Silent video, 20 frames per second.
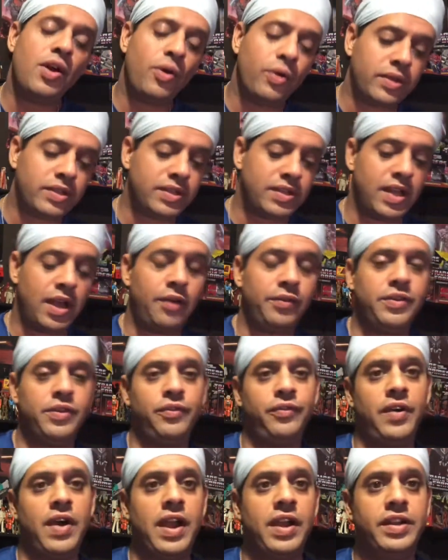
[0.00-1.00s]
it's tough to
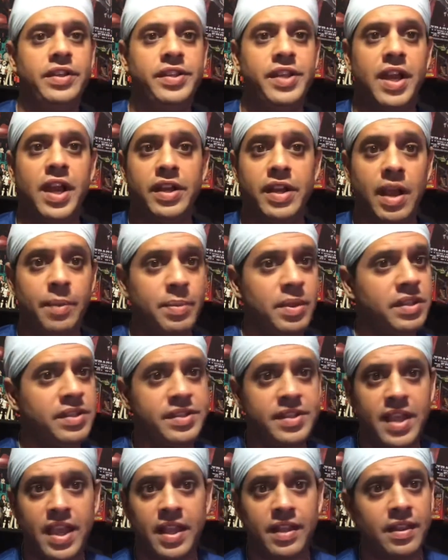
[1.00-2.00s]
find G.I. Joe. I've been
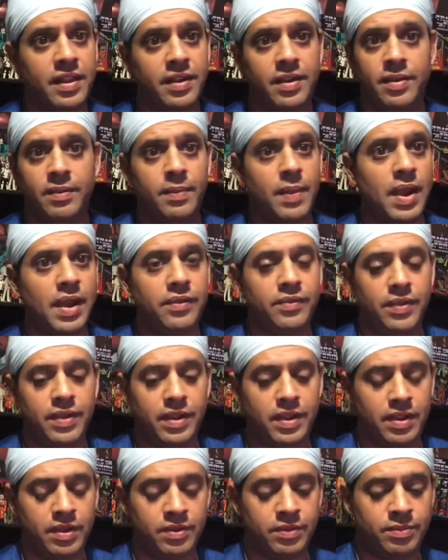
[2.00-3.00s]
saying that in my
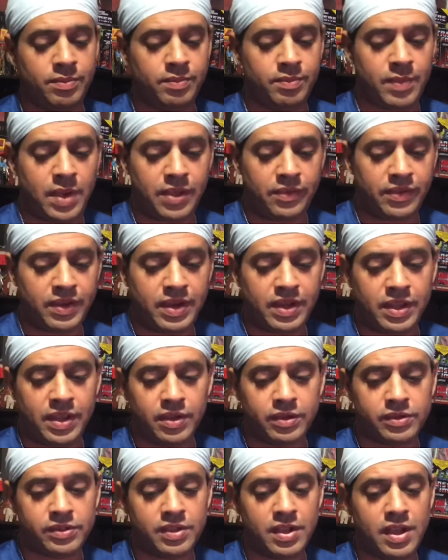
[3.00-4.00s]

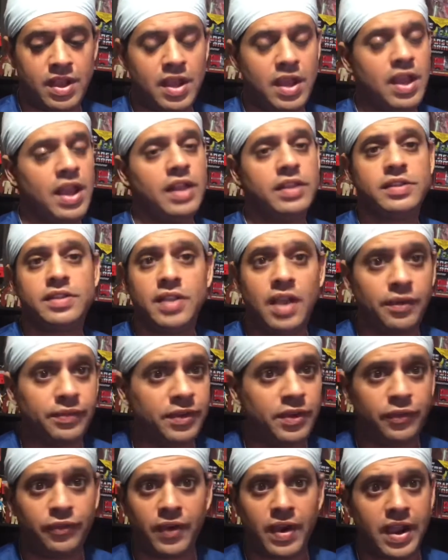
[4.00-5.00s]
videos. It's tough
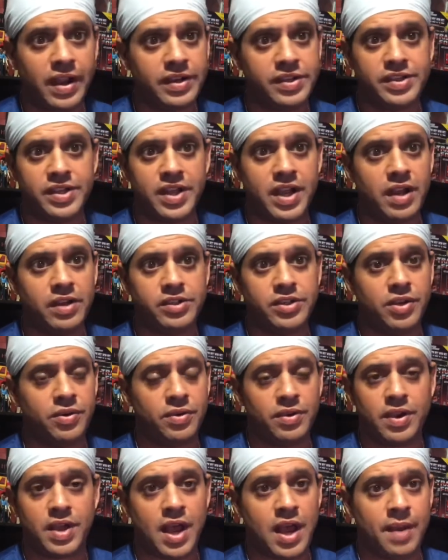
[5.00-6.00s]
to find G.I. Joe
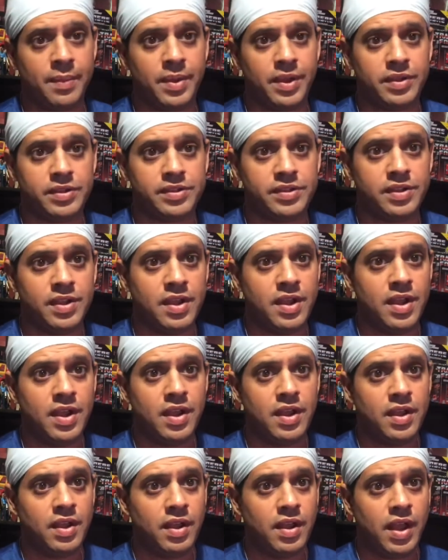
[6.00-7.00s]
in comics.
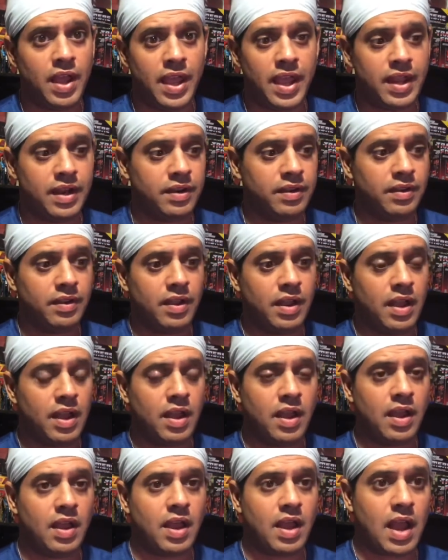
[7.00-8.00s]
And
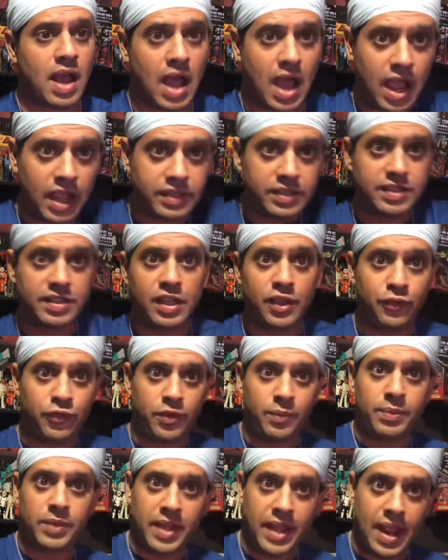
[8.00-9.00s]
I see
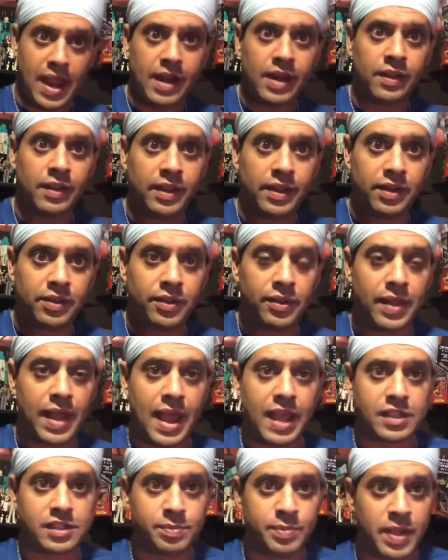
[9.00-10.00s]
from the analytical
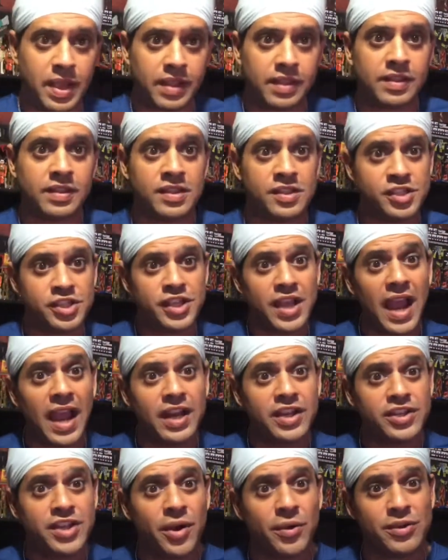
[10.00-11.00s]
aspect, G.I.
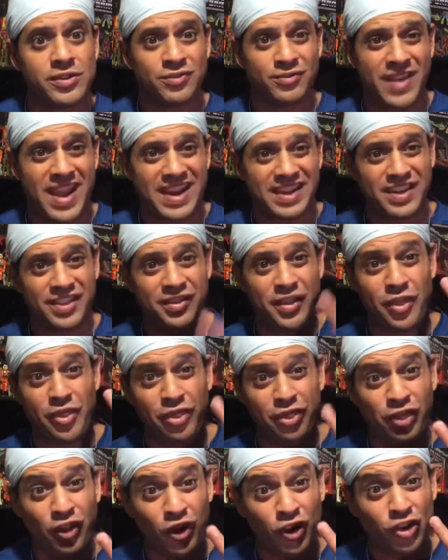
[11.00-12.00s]
Joe is ranked in the
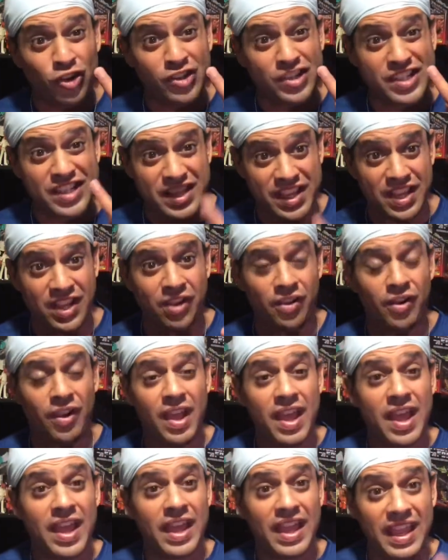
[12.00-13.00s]
third tier.
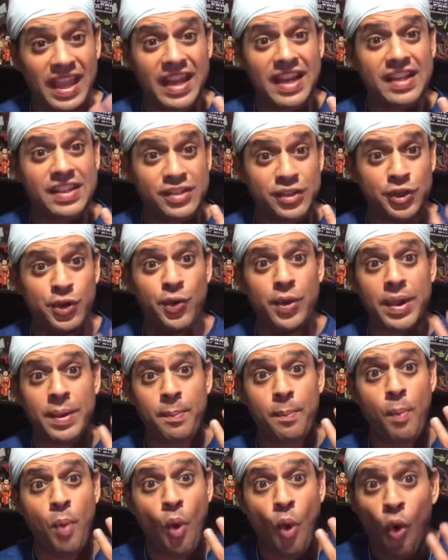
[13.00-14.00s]
It is doing
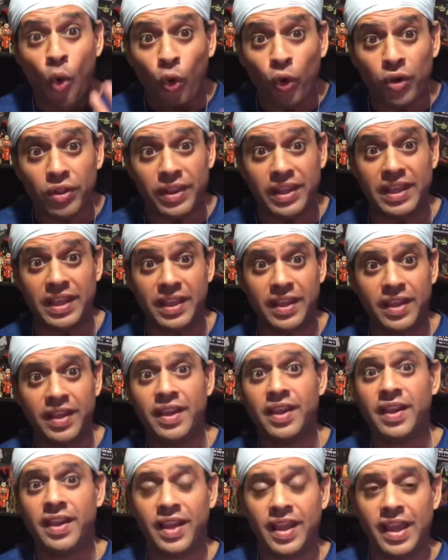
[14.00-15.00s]
poorly
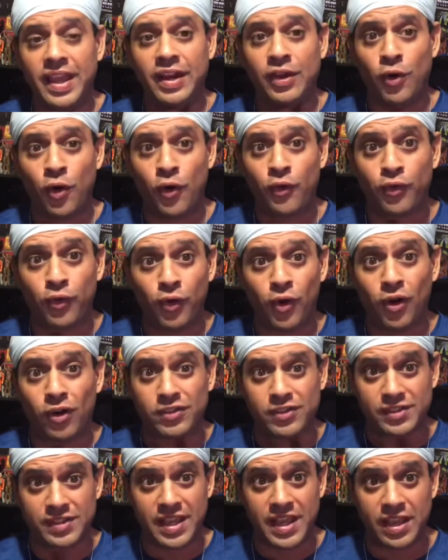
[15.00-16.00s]
in overall
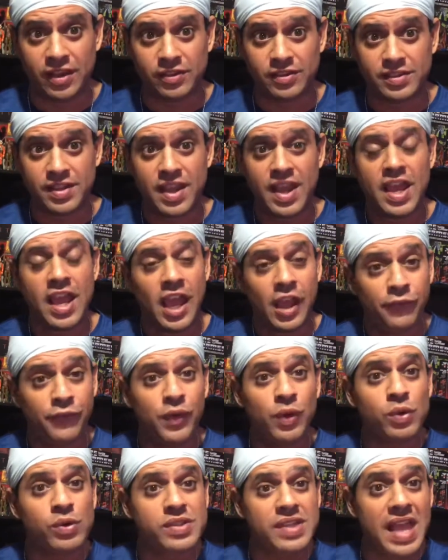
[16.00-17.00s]
sales. If
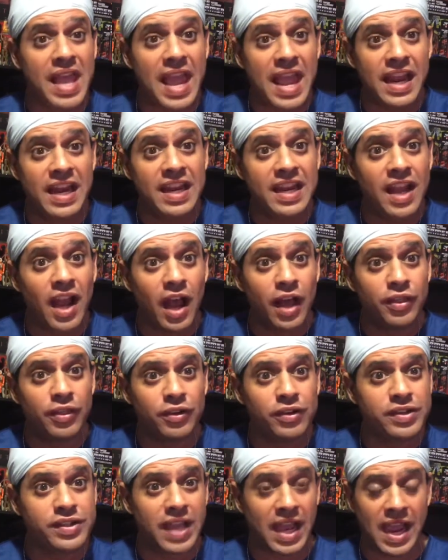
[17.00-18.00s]
it was any
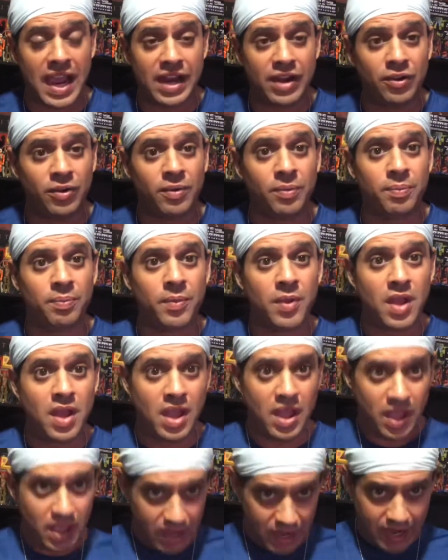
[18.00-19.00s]
other title,
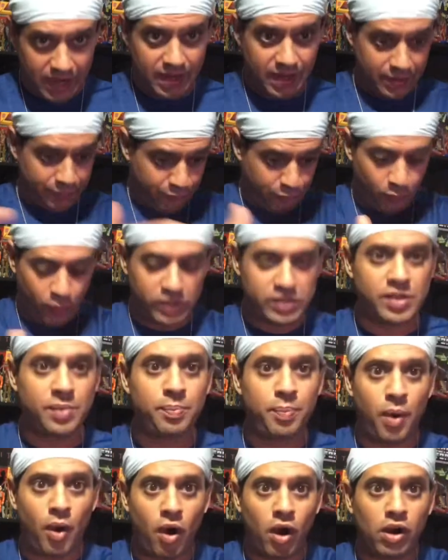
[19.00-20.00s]
and if it
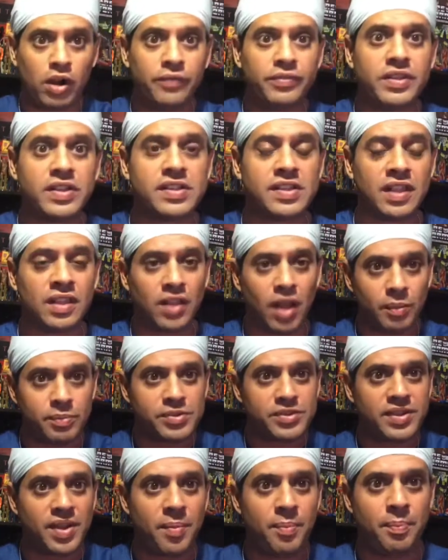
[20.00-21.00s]
wasn't part of this lump
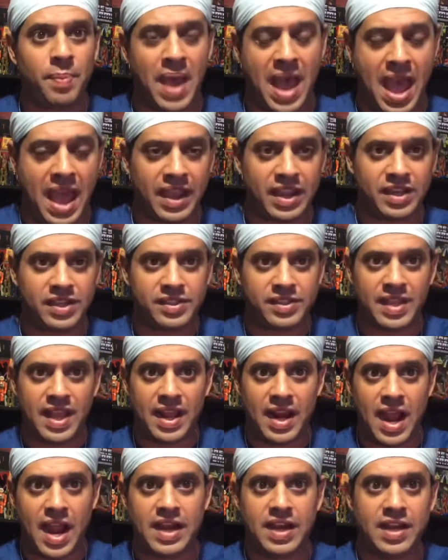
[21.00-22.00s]
sum package
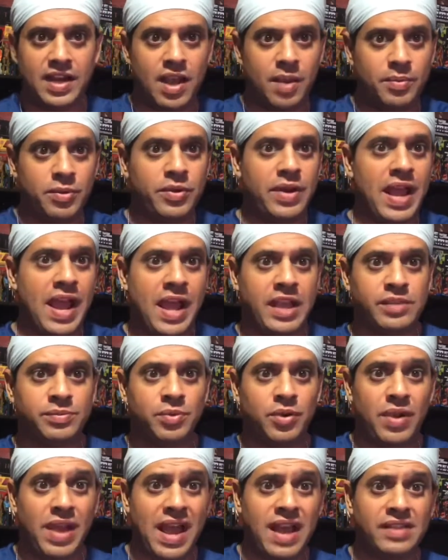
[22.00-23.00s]
that IDW and
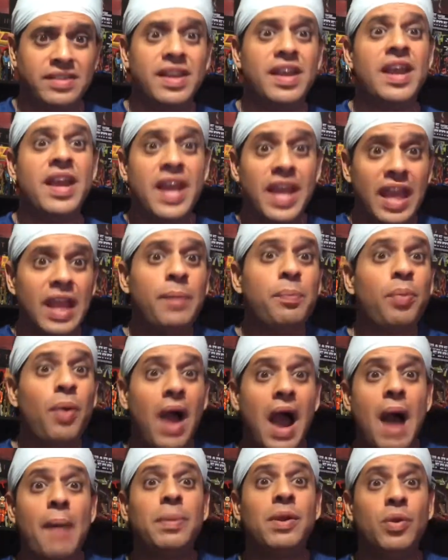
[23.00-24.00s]
Hasbro has, it
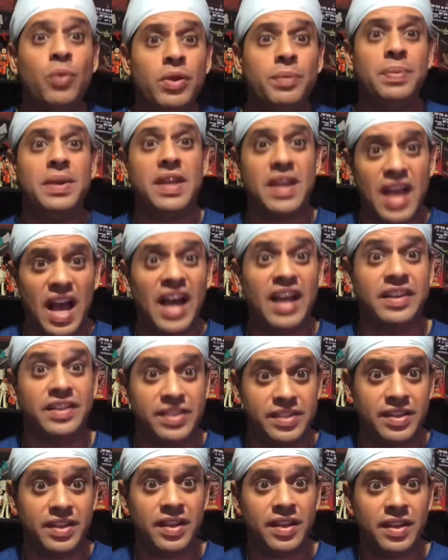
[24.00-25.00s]
probably would be
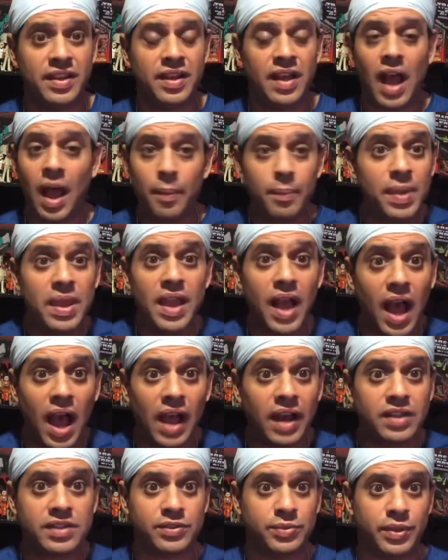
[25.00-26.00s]
cut. I'm being
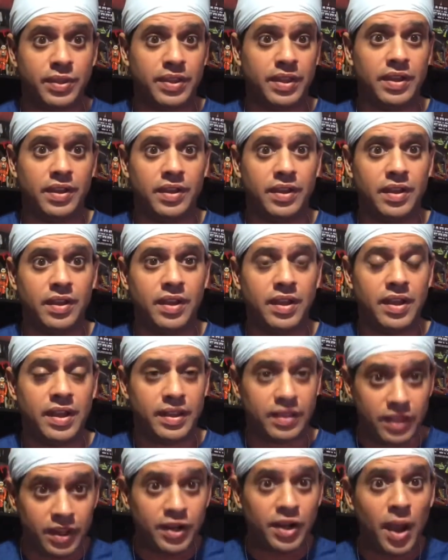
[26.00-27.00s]
honest with you.
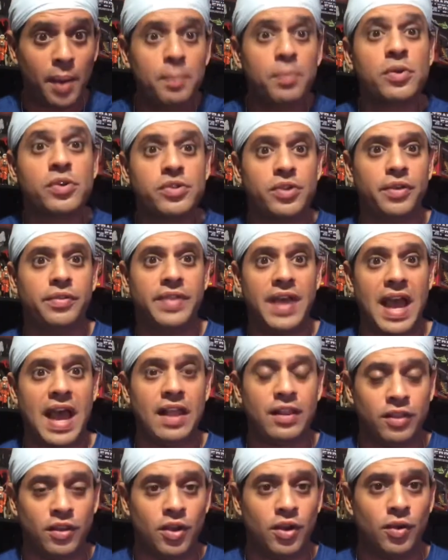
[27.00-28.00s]
The numbers are
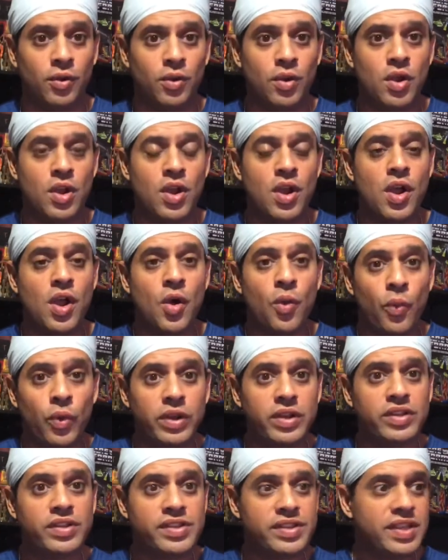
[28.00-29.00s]
that low.
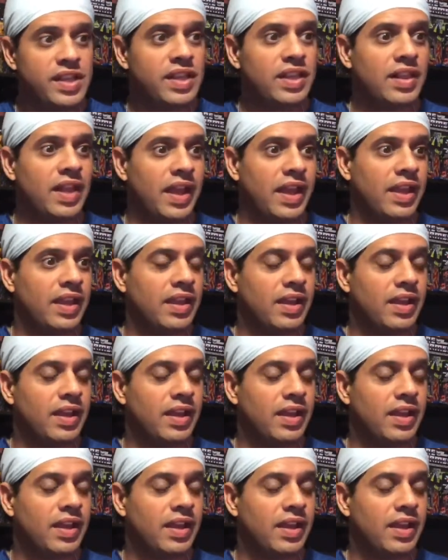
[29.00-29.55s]
When you see My